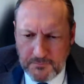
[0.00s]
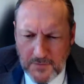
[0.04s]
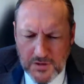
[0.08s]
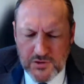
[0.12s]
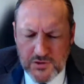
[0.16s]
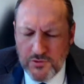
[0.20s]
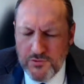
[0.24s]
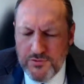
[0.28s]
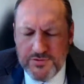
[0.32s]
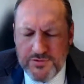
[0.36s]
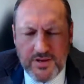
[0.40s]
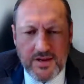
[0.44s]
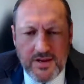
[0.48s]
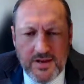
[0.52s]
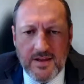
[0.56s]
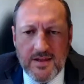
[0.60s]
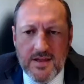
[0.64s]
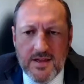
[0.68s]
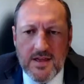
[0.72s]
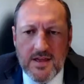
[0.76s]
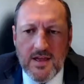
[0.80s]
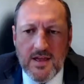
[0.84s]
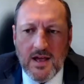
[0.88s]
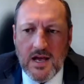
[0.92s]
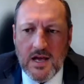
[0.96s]
using
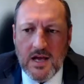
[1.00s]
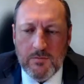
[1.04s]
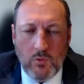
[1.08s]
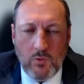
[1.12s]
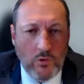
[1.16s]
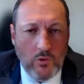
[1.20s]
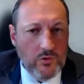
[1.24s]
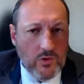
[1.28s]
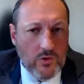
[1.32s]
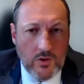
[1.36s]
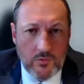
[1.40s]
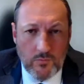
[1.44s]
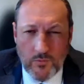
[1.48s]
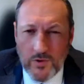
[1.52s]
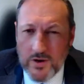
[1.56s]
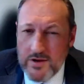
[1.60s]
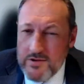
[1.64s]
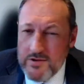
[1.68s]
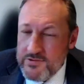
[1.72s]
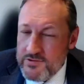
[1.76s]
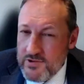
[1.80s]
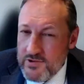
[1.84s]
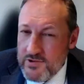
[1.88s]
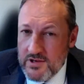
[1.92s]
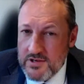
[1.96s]
online
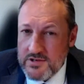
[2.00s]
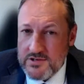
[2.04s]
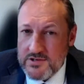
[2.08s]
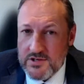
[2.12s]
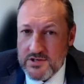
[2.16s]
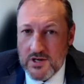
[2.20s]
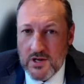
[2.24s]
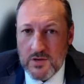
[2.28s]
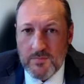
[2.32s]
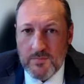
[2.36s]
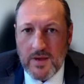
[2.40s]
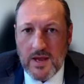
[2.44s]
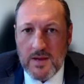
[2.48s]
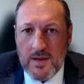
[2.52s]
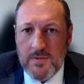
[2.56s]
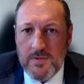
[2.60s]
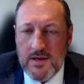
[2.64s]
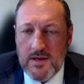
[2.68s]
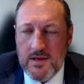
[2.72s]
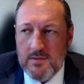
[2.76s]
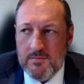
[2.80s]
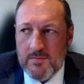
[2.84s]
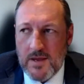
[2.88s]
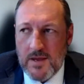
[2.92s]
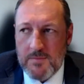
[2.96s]
research,
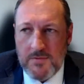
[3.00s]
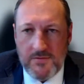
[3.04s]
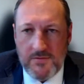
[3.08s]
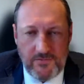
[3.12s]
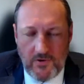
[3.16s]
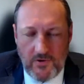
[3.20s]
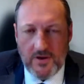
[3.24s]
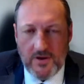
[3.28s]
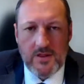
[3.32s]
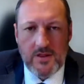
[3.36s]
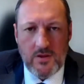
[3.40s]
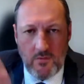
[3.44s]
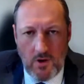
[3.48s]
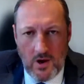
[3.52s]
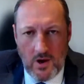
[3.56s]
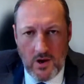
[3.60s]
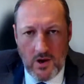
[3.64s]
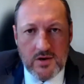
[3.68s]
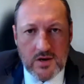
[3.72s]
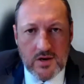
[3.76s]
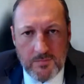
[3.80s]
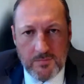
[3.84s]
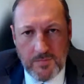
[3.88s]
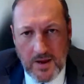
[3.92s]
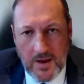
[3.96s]
maybe finding their
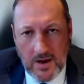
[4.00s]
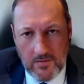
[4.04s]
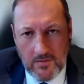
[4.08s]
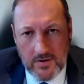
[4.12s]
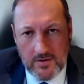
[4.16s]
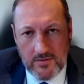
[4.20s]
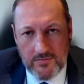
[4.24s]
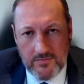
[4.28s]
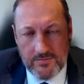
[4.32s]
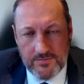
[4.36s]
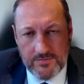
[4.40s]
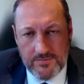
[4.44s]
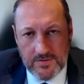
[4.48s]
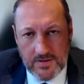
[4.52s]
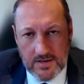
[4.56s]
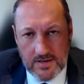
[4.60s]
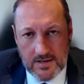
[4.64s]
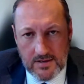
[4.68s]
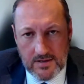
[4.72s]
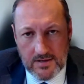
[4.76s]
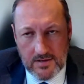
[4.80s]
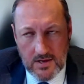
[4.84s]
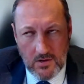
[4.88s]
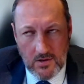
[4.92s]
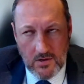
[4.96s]
own comparative
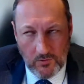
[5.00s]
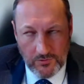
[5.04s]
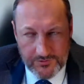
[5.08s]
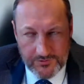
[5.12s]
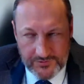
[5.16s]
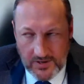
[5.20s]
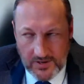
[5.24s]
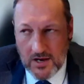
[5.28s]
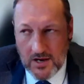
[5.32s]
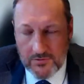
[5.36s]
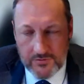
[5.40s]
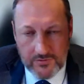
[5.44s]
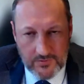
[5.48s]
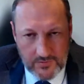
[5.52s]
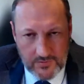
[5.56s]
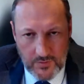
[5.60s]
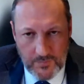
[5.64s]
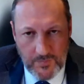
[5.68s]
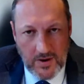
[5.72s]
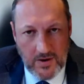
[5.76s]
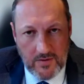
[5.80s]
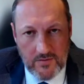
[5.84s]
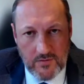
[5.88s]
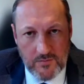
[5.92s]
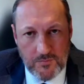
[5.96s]
or sales of
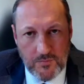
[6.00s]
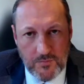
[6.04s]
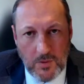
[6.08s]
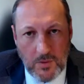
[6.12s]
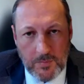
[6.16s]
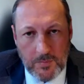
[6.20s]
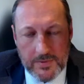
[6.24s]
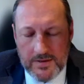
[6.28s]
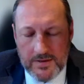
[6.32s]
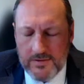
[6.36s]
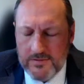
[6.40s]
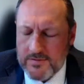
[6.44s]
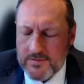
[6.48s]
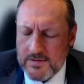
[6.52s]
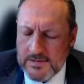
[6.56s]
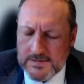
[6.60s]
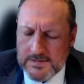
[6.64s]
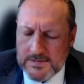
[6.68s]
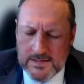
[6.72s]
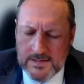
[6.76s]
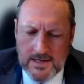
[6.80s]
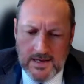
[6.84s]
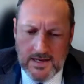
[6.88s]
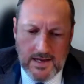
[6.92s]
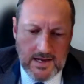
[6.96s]
comparative properties,
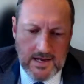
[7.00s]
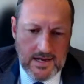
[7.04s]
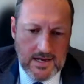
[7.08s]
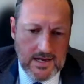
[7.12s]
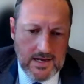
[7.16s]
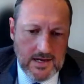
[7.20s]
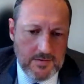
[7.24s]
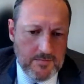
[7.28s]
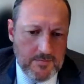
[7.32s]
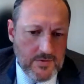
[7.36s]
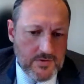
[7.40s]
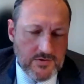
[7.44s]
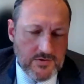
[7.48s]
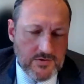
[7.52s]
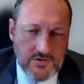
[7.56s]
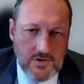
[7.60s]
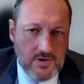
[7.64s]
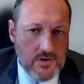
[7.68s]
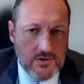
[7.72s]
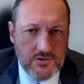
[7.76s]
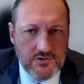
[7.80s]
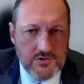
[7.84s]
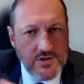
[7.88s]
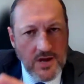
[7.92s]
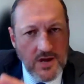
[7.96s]

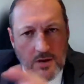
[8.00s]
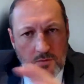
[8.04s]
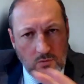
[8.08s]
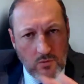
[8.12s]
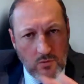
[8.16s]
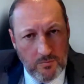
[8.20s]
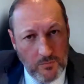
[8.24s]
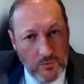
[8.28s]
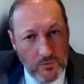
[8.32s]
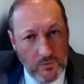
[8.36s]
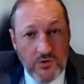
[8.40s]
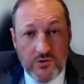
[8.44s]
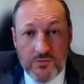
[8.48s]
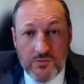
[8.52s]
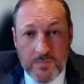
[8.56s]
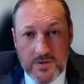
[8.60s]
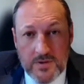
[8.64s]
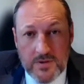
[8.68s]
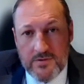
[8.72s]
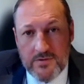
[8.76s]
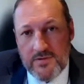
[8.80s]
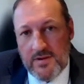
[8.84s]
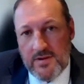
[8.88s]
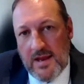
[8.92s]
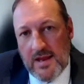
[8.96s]
general
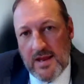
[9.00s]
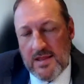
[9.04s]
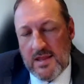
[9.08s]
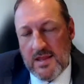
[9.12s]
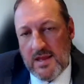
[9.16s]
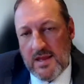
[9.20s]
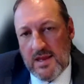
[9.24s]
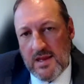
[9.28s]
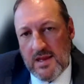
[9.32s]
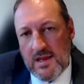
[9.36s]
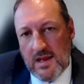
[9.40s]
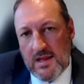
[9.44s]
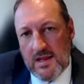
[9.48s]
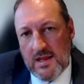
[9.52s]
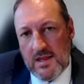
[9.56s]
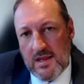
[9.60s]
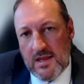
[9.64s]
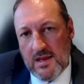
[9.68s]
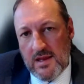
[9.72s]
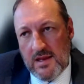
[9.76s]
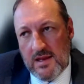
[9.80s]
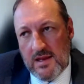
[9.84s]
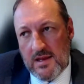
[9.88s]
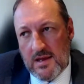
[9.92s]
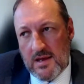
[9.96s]
movements in
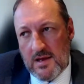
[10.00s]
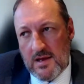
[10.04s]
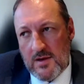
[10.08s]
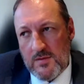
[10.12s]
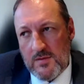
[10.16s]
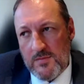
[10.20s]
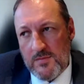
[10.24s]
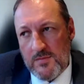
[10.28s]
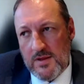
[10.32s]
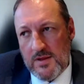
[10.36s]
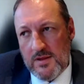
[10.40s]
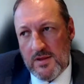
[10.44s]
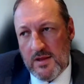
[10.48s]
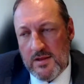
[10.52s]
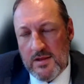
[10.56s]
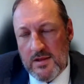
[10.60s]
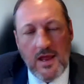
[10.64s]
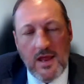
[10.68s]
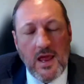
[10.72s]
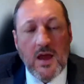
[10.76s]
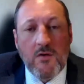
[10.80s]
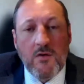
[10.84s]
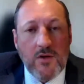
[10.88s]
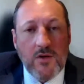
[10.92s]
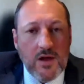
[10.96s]

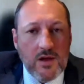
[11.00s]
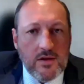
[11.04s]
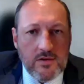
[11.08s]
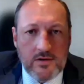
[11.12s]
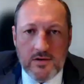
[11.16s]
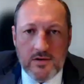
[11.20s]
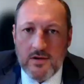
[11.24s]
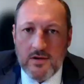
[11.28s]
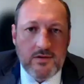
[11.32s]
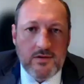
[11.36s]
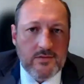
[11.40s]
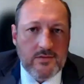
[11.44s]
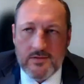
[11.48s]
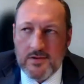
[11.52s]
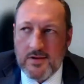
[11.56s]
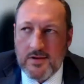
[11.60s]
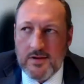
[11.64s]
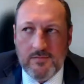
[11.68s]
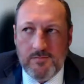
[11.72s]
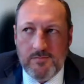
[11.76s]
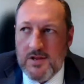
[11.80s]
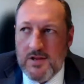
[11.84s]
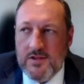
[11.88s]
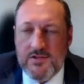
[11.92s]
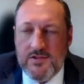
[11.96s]
the area,
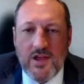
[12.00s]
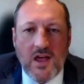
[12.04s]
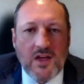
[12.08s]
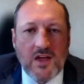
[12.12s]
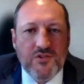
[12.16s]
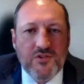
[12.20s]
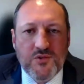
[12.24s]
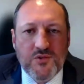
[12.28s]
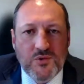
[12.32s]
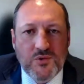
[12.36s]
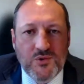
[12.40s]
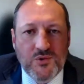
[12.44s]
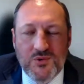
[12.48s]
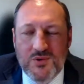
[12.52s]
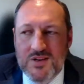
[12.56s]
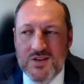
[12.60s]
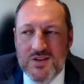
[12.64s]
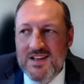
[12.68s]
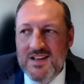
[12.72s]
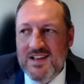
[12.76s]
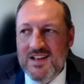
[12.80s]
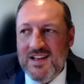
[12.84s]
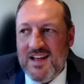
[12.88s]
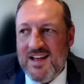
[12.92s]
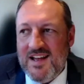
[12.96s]
so industrial
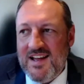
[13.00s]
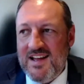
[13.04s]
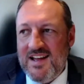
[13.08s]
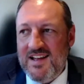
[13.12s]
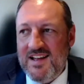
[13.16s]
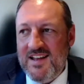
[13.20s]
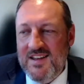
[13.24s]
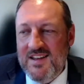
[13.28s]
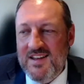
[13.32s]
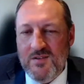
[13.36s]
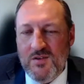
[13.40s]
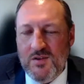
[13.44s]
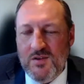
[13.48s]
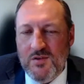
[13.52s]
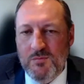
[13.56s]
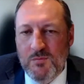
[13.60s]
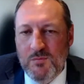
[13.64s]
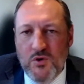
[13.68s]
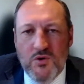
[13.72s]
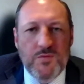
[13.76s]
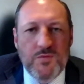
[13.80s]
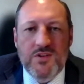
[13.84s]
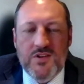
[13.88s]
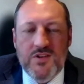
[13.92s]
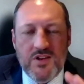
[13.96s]

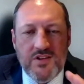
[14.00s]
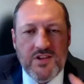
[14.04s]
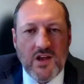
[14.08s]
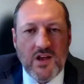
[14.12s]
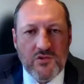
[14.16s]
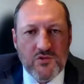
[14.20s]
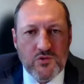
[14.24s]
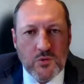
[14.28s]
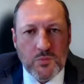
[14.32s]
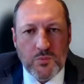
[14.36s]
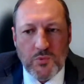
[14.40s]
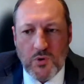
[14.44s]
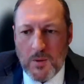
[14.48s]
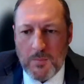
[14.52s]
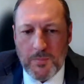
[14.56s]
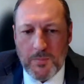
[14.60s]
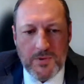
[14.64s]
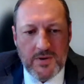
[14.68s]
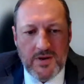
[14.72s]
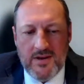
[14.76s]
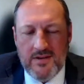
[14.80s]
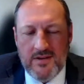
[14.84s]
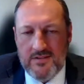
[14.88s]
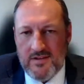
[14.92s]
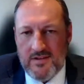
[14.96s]
movements, industrial
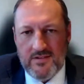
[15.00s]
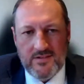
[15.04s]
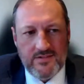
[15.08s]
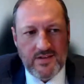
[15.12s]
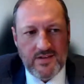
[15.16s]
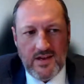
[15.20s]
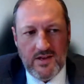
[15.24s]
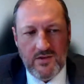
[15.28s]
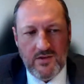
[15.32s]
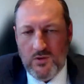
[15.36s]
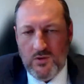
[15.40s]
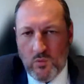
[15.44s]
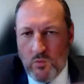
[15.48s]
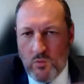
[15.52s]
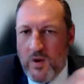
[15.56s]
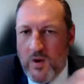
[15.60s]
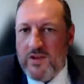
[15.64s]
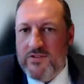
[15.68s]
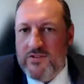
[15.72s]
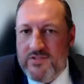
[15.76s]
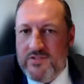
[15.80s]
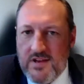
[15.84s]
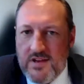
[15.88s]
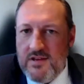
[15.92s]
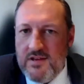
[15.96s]
properties in, say,
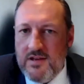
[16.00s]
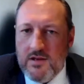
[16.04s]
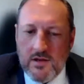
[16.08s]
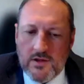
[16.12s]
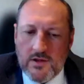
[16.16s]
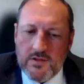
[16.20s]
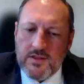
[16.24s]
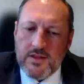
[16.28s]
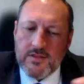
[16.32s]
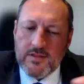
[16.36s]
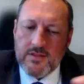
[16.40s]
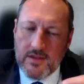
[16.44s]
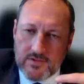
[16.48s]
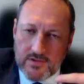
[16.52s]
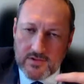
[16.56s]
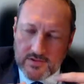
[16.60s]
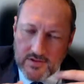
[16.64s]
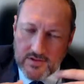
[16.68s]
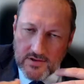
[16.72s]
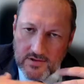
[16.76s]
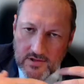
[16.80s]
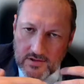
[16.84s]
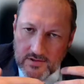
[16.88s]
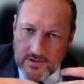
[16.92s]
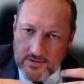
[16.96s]
West Sydney. There's
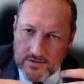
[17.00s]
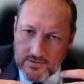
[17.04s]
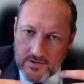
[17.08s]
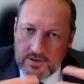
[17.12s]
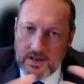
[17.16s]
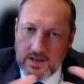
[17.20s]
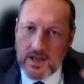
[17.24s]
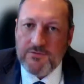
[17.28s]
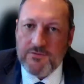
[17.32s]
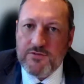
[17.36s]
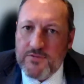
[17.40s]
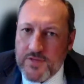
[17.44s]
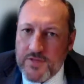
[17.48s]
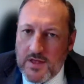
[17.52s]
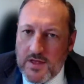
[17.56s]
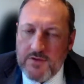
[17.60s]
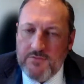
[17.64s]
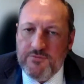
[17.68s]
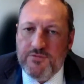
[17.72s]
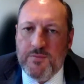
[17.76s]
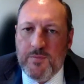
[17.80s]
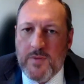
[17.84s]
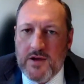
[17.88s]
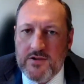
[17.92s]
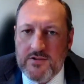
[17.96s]
enough of that
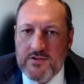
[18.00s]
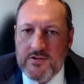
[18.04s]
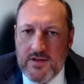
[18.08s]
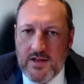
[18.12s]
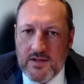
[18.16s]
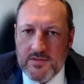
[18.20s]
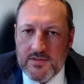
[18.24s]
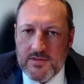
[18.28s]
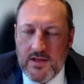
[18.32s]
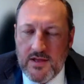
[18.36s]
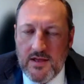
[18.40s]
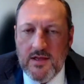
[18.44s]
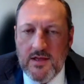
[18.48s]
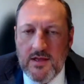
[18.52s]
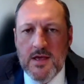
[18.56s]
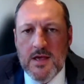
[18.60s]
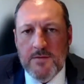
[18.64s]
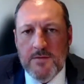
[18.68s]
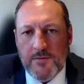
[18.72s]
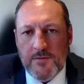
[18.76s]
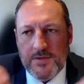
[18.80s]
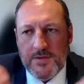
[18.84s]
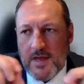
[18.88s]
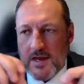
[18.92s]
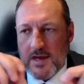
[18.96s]
information out there,
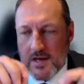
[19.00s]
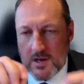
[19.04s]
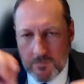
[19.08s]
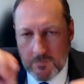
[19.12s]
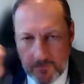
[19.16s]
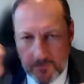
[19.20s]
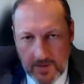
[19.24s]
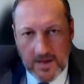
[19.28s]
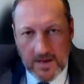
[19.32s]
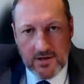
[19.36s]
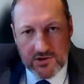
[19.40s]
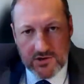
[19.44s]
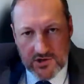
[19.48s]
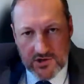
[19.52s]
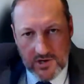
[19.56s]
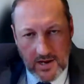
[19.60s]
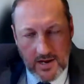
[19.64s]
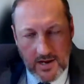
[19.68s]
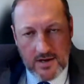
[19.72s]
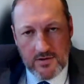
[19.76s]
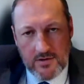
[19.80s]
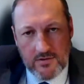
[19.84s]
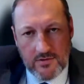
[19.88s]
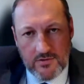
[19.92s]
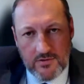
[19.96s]
but they can make
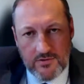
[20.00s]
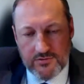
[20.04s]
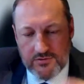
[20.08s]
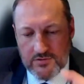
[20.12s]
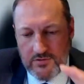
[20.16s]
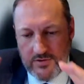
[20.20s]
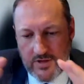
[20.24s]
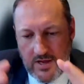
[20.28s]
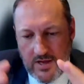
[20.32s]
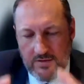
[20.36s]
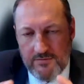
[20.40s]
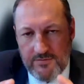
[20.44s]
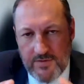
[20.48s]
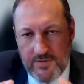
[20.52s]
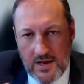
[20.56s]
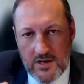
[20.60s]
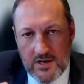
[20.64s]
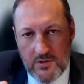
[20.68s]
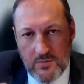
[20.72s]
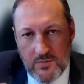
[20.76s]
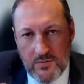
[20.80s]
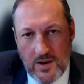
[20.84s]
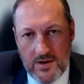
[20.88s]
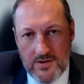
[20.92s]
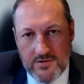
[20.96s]
changes to that
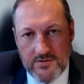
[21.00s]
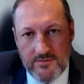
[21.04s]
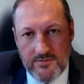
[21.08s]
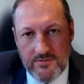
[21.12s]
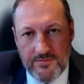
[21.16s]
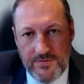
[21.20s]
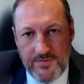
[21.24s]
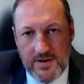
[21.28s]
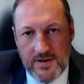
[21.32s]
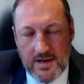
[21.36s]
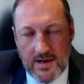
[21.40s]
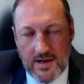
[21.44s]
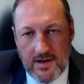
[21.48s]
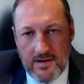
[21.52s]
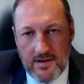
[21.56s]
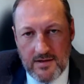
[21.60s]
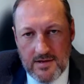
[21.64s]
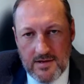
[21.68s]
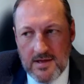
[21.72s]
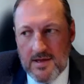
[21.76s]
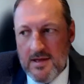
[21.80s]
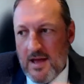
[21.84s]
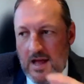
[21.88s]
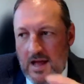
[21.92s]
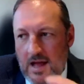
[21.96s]
valuation figure
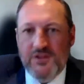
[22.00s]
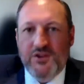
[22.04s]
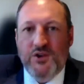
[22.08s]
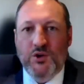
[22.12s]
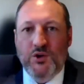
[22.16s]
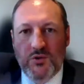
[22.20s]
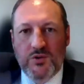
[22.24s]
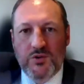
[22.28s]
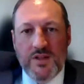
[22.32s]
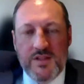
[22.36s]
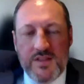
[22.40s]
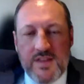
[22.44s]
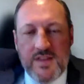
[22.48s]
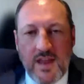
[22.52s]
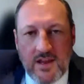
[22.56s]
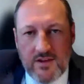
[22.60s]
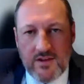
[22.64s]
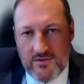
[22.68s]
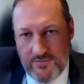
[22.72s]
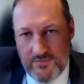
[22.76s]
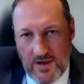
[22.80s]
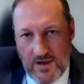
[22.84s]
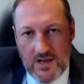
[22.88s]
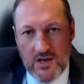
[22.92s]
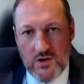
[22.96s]
until the
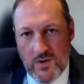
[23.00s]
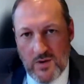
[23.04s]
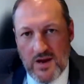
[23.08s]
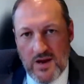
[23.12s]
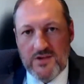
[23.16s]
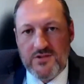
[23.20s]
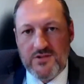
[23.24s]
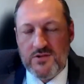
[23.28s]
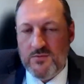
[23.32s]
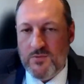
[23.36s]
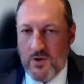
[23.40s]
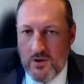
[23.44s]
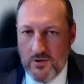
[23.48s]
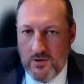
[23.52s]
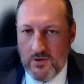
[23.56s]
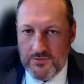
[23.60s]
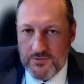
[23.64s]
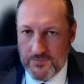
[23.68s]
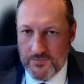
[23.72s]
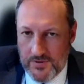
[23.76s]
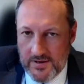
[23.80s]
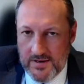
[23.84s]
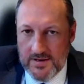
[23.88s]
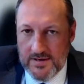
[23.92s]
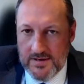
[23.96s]
next valuation
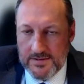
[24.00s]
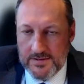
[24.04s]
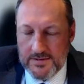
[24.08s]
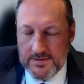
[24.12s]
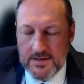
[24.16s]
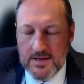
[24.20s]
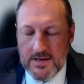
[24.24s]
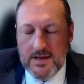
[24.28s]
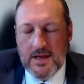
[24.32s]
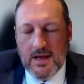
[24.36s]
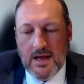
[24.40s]
rolls around.